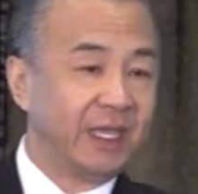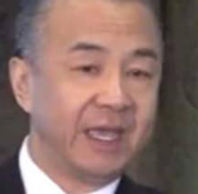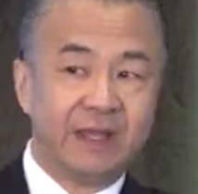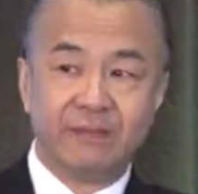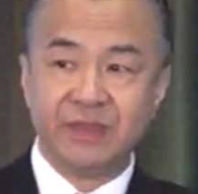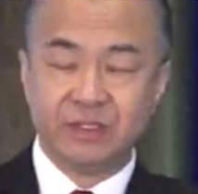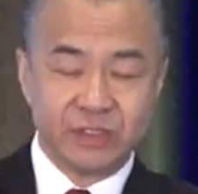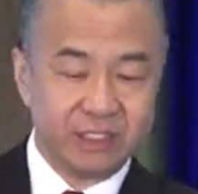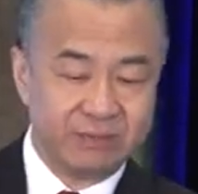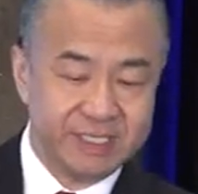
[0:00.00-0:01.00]
again,
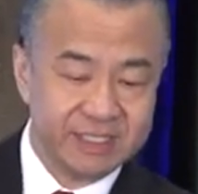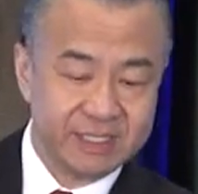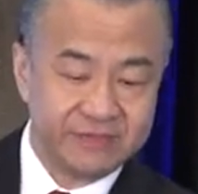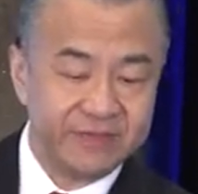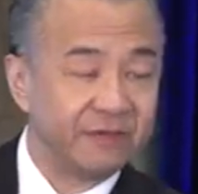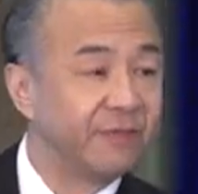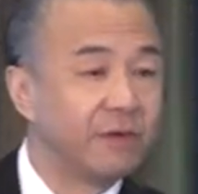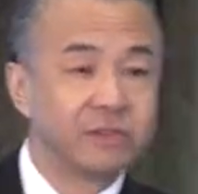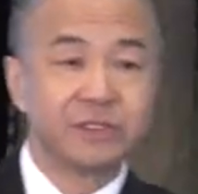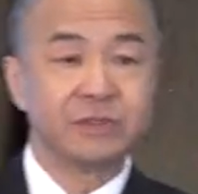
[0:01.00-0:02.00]
there's going to be stuff that
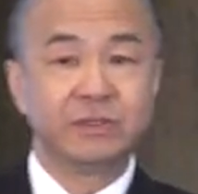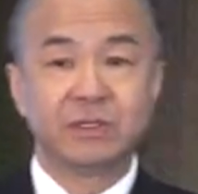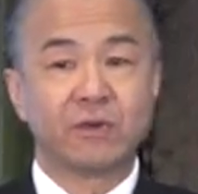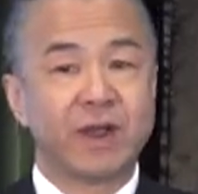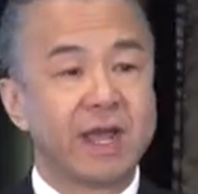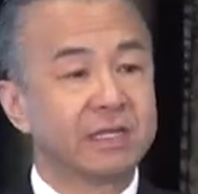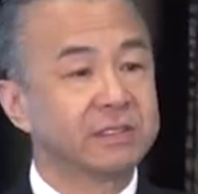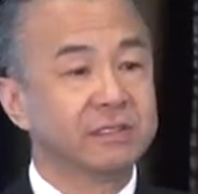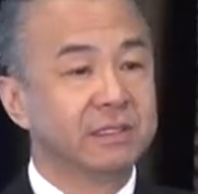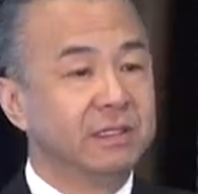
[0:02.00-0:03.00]
falls through the
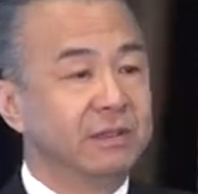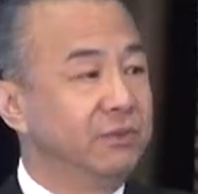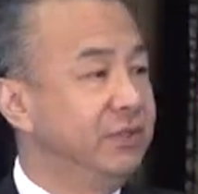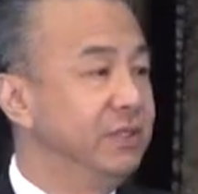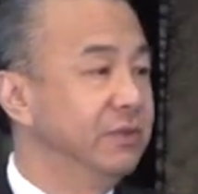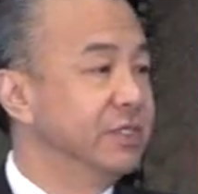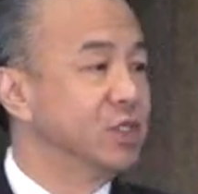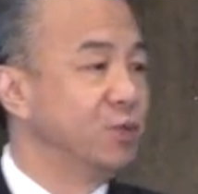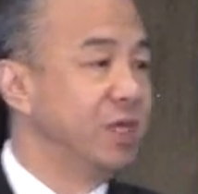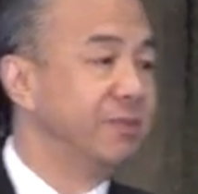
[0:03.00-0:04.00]
cracks. We do a
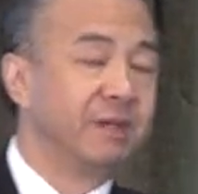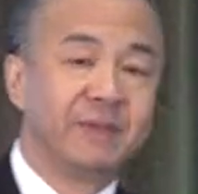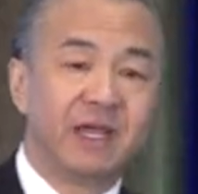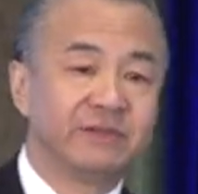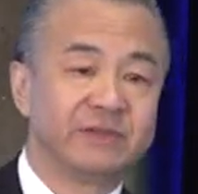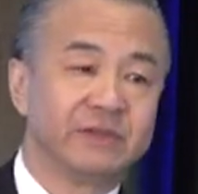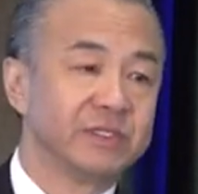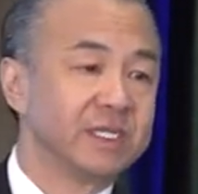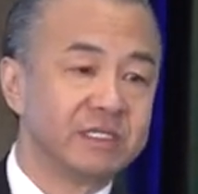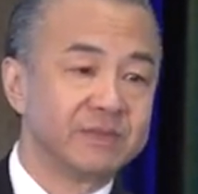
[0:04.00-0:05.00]
sweep up after
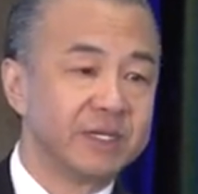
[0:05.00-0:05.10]
six